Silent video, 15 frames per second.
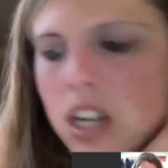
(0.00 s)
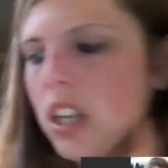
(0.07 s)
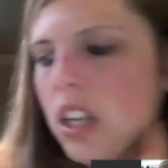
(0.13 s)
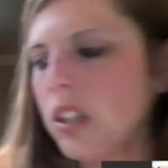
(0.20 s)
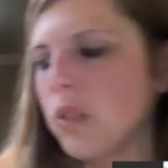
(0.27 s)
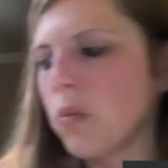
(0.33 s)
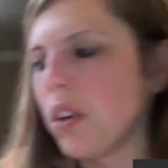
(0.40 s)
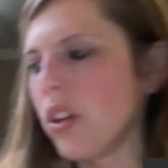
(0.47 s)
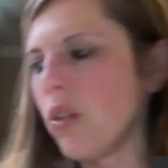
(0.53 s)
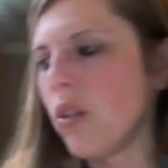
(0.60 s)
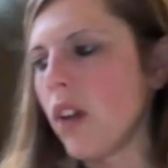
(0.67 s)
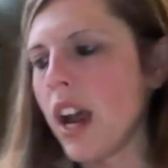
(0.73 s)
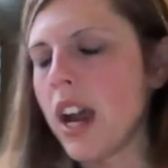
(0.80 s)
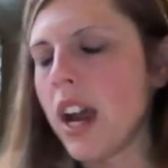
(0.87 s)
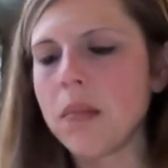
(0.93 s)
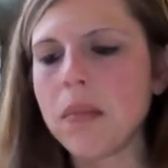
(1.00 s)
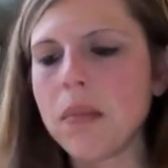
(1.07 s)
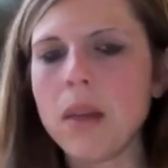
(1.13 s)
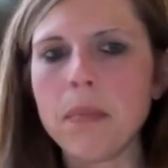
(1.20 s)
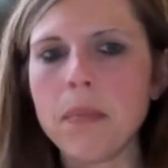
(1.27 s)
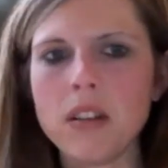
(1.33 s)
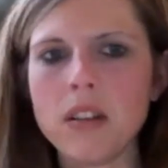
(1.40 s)
is where you add them
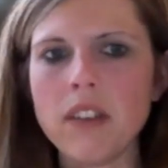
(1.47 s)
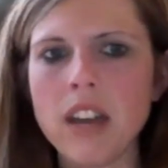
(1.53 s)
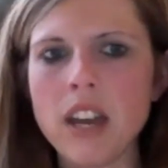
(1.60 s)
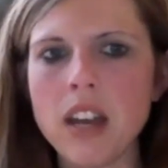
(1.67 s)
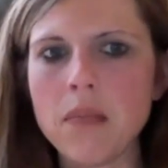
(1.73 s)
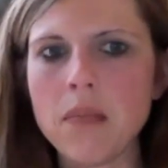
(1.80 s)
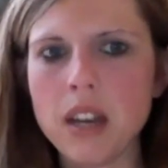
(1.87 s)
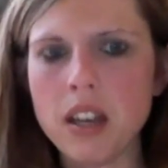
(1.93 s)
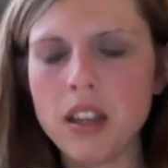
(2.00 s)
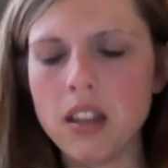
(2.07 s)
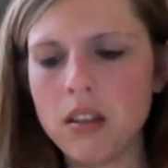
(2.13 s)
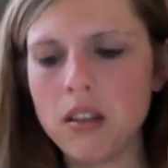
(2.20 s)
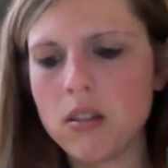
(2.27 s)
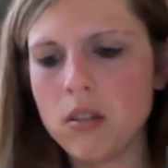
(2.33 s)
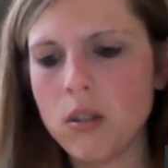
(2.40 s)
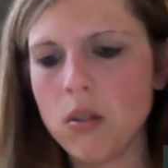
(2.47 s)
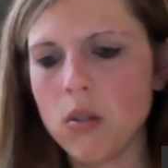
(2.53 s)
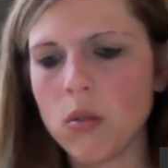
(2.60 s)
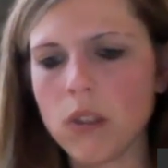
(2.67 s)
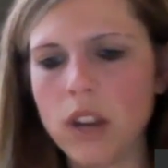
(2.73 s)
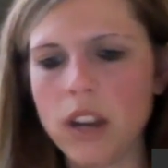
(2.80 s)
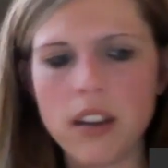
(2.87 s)
up and divide by the
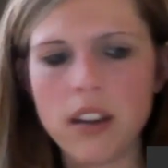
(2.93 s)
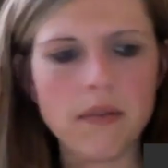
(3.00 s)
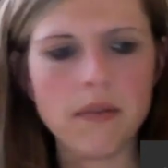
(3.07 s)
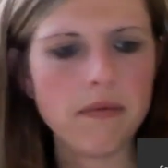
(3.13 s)
total, right?